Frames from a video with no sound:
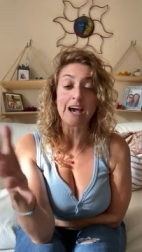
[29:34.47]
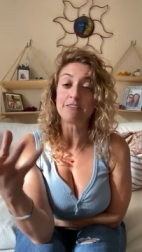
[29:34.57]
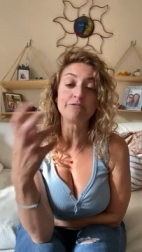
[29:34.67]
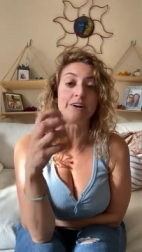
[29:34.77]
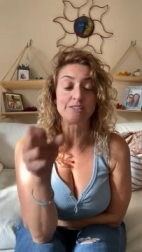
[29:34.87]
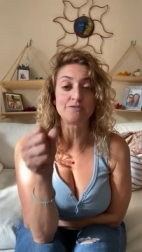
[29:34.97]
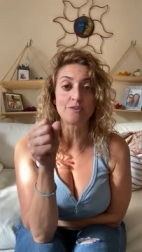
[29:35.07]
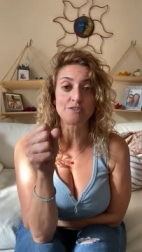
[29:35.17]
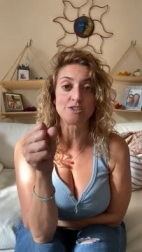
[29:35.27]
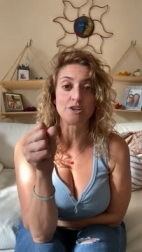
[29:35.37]
And vice
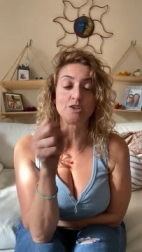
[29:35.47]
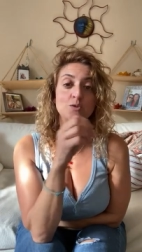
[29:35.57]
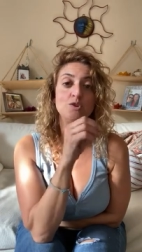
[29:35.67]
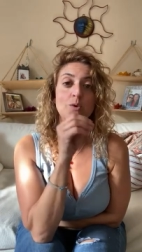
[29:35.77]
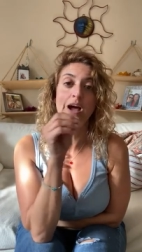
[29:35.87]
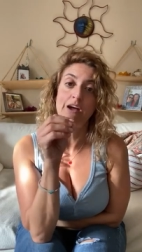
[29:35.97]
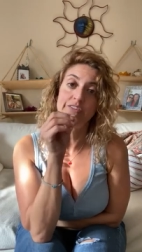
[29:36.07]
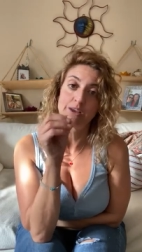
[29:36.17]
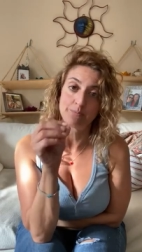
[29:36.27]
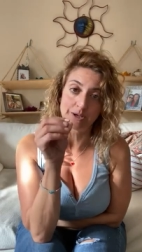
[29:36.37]
versa. You
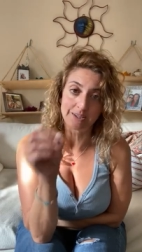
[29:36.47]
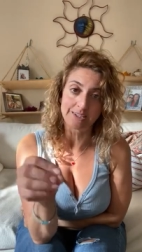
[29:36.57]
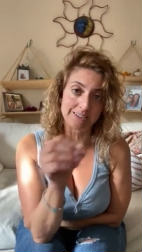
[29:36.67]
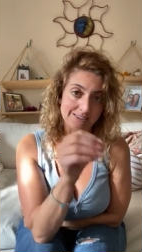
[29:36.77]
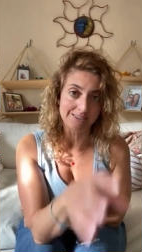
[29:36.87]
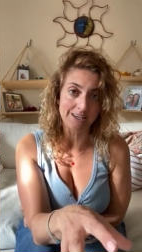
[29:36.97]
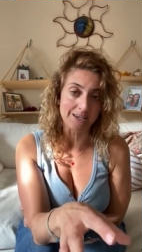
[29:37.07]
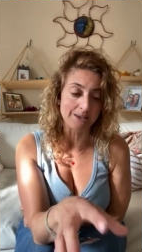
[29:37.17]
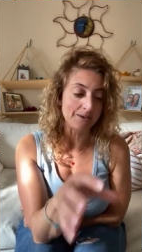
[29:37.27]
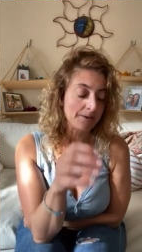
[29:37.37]
have the ability to
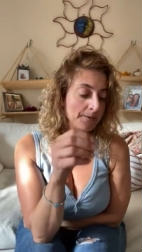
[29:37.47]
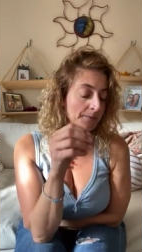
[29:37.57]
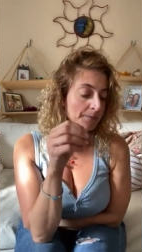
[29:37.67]
see